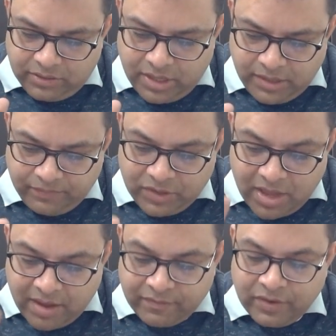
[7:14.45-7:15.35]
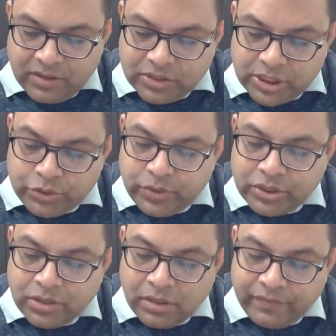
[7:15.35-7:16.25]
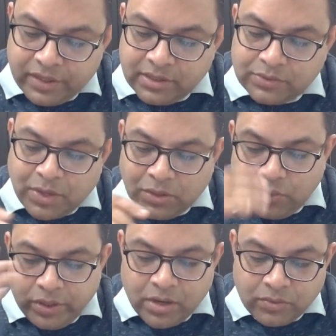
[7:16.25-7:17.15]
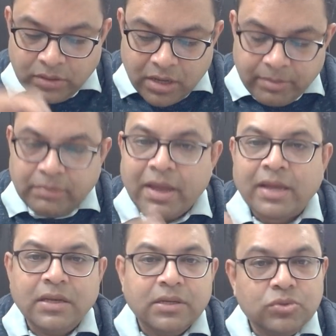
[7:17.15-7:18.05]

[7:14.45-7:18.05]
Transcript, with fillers: Then they have situational awareness while going out and coming back.